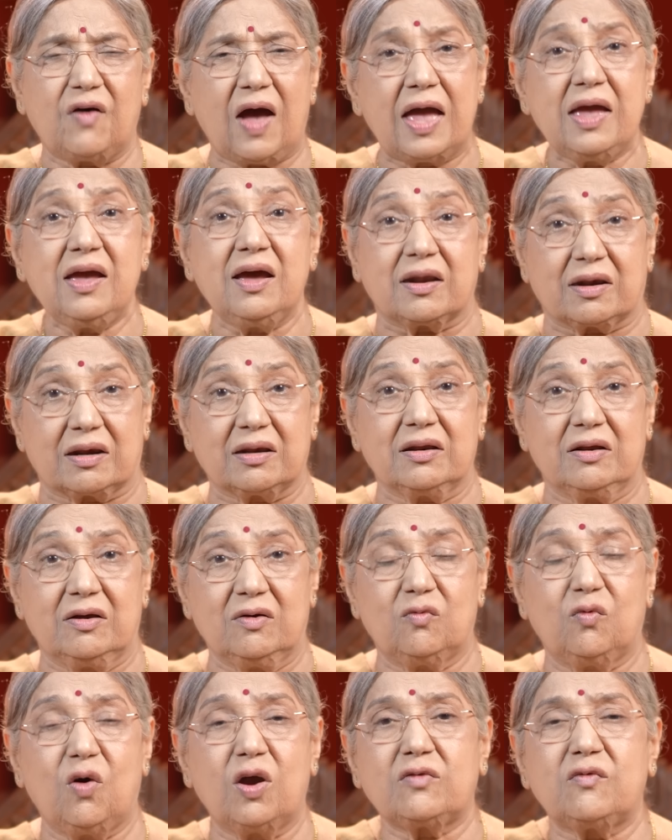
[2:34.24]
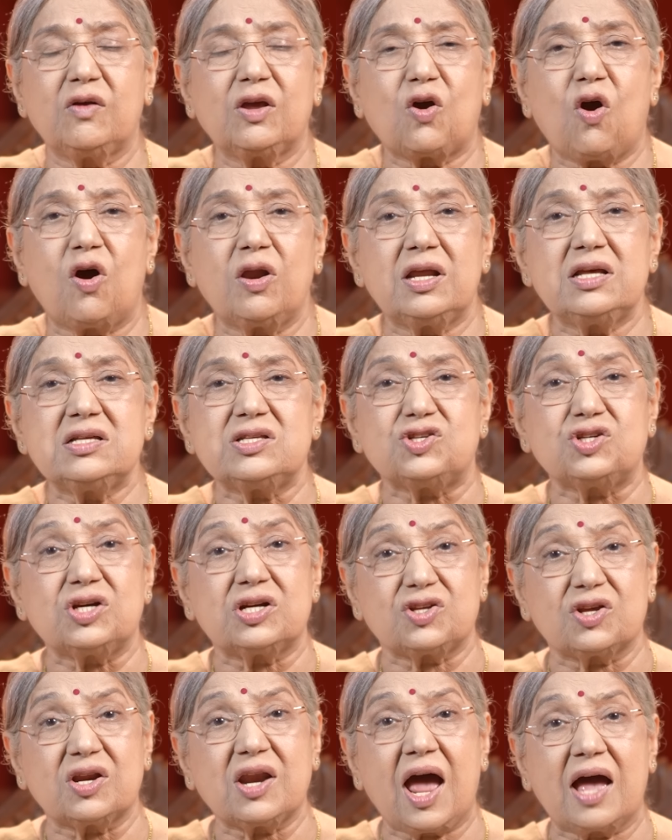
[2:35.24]
fire, what we call as
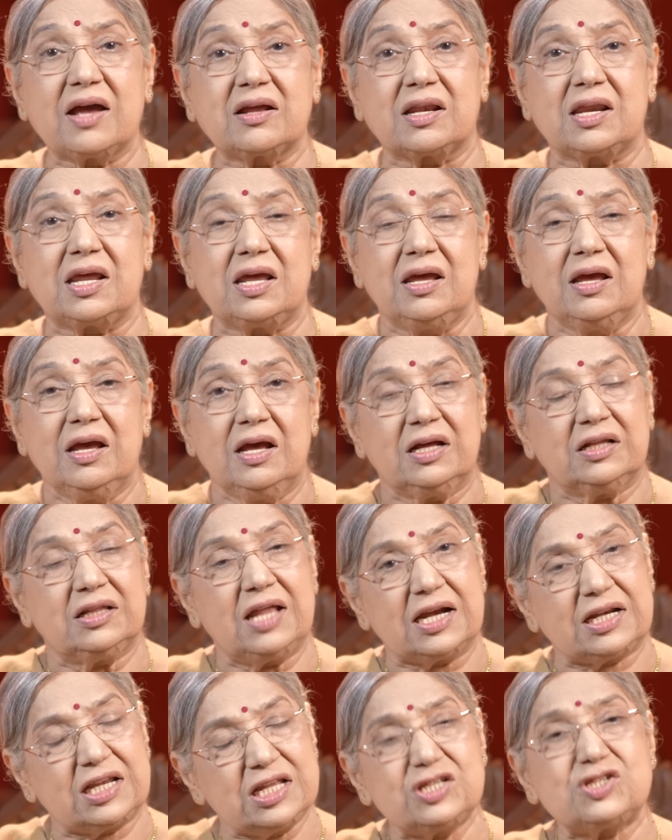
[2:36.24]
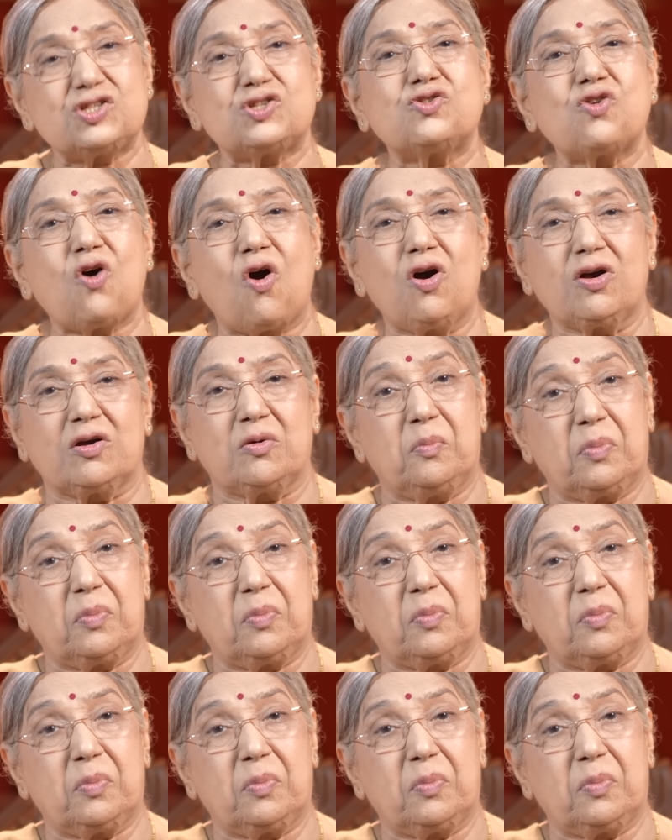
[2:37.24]
Jatharagni, that is strong,